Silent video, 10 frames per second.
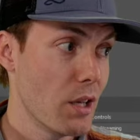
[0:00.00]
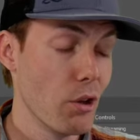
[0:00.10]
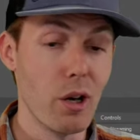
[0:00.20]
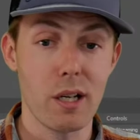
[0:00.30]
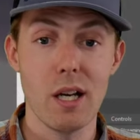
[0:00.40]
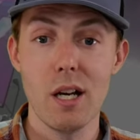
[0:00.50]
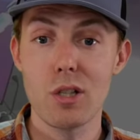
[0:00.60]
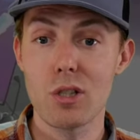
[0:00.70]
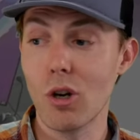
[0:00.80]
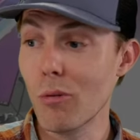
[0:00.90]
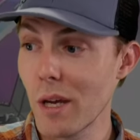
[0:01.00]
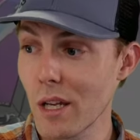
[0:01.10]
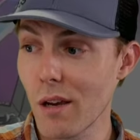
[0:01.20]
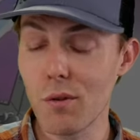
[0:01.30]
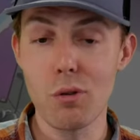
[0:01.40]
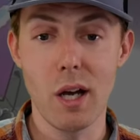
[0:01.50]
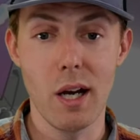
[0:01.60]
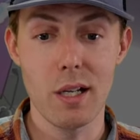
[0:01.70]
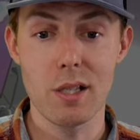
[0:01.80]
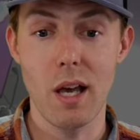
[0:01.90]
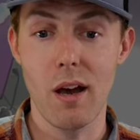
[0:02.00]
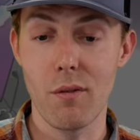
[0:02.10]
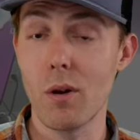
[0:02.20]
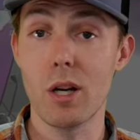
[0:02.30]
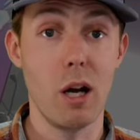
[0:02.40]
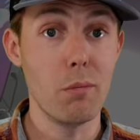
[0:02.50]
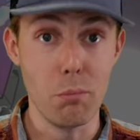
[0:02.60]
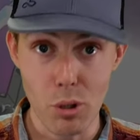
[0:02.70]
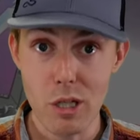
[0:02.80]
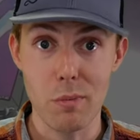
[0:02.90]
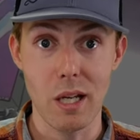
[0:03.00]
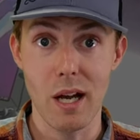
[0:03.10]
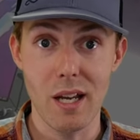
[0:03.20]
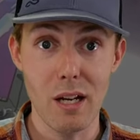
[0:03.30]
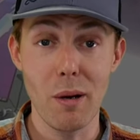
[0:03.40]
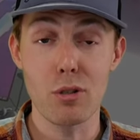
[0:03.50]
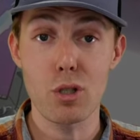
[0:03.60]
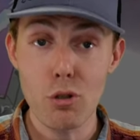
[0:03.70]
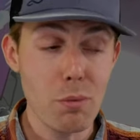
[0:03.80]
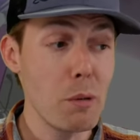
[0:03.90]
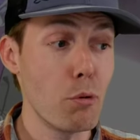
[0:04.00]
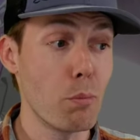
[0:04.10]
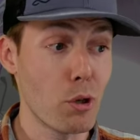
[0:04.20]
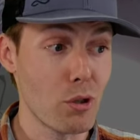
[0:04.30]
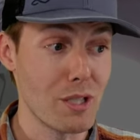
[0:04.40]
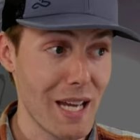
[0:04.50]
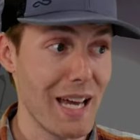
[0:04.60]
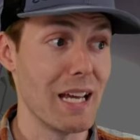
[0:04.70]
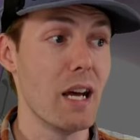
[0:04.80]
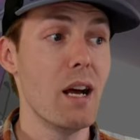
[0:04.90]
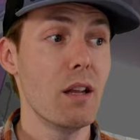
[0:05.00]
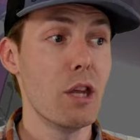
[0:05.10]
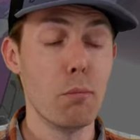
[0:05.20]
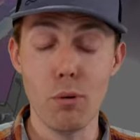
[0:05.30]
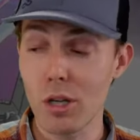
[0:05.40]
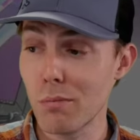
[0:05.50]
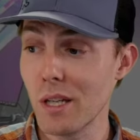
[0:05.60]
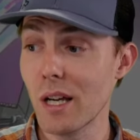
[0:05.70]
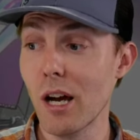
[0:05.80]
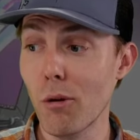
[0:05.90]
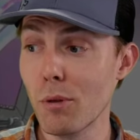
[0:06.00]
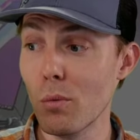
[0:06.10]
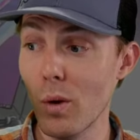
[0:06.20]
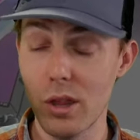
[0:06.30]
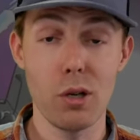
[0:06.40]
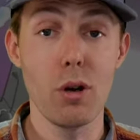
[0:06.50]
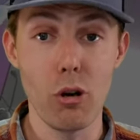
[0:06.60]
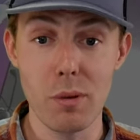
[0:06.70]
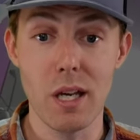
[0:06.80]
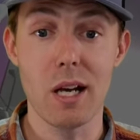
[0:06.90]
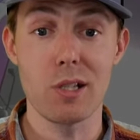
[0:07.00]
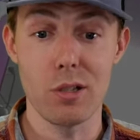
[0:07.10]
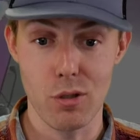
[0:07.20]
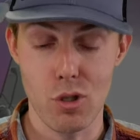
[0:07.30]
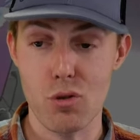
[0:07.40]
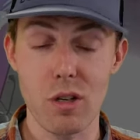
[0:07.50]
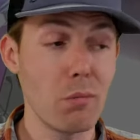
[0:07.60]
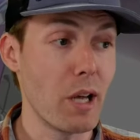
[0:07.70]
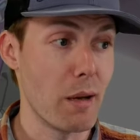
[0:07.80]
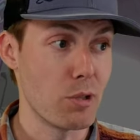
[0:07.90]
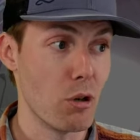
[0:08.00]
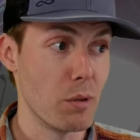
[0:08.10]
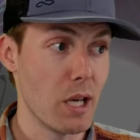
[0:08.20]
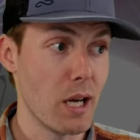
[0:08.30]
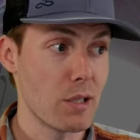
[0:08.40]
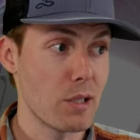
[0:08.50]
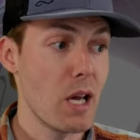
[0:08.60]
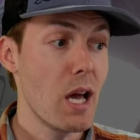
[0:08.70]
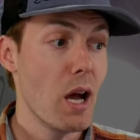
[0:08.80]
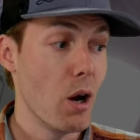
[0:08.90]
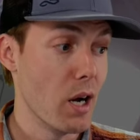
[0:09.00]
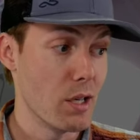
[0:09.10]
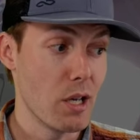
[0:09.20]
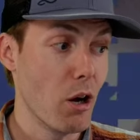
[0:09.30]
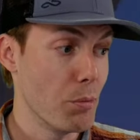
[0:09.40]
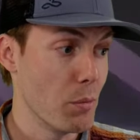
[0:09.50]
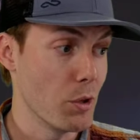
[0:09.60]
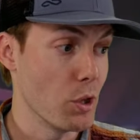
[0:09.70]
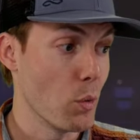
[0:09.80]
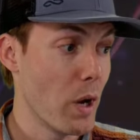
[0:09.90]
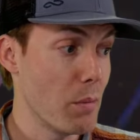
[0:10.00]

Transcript: Look, so many of you guys have come book me. I get about 2 people per day that book me to help them with their OBS and their Streamlabs OBS, to help them with their